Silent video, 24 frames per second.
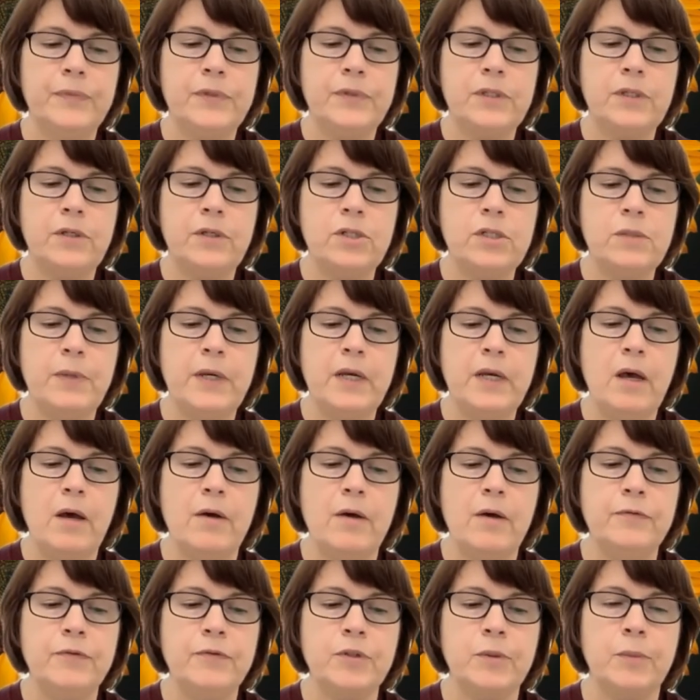So just be
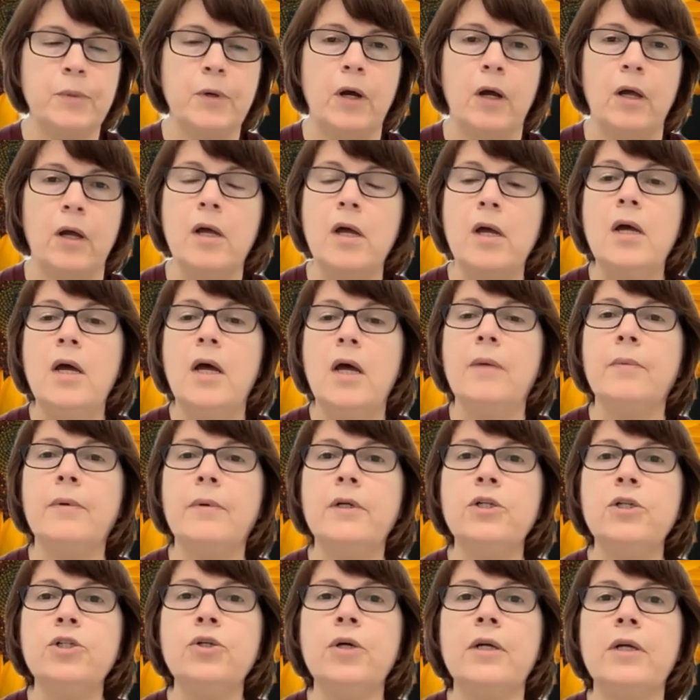comfortable. I'm
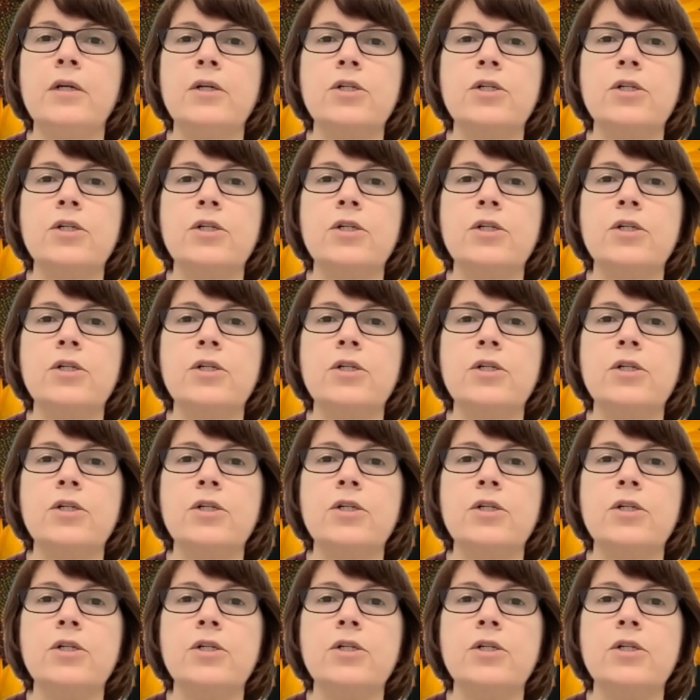going to try